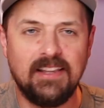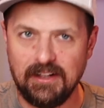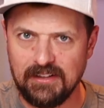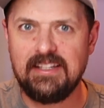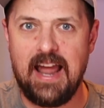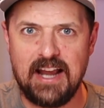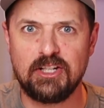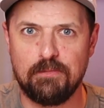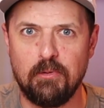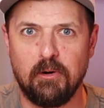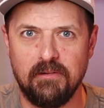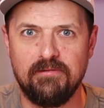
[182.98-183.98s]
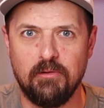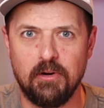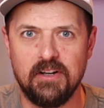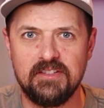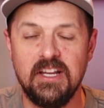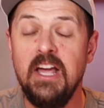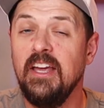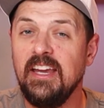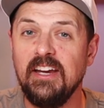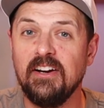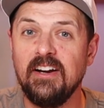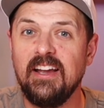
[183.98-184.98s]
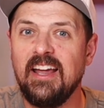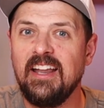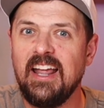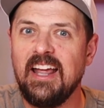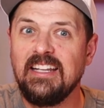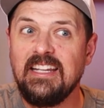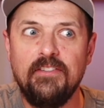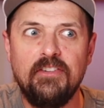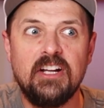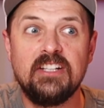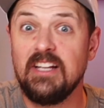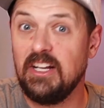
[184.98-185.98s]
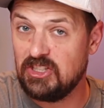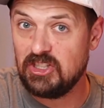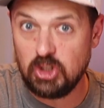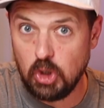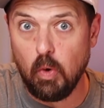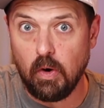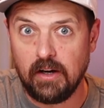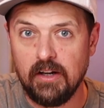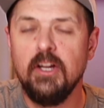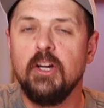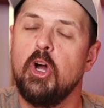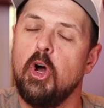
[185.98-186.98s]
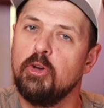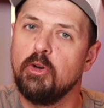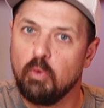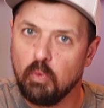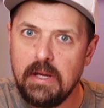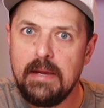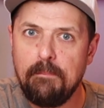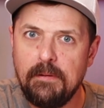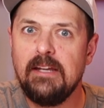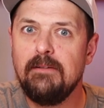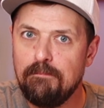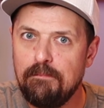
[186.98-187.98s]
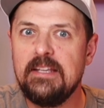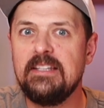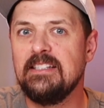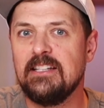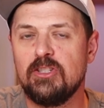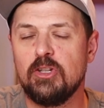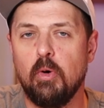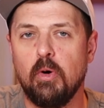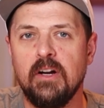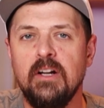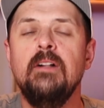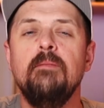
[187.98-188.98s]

a little dashboard for us here and given us a score called a repeat business score